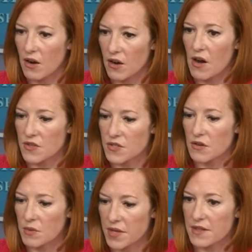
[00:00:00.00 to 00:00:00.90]
our hearts
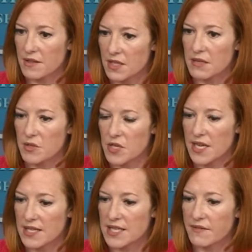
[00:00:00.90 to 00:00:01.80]
are with the, the
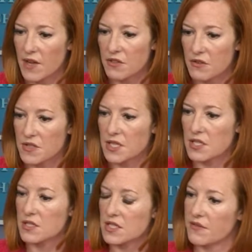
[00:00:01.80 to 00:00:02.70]
community as they've gone through
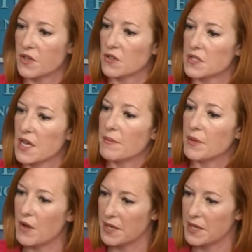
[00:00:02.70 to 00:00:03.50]
such a difficult time.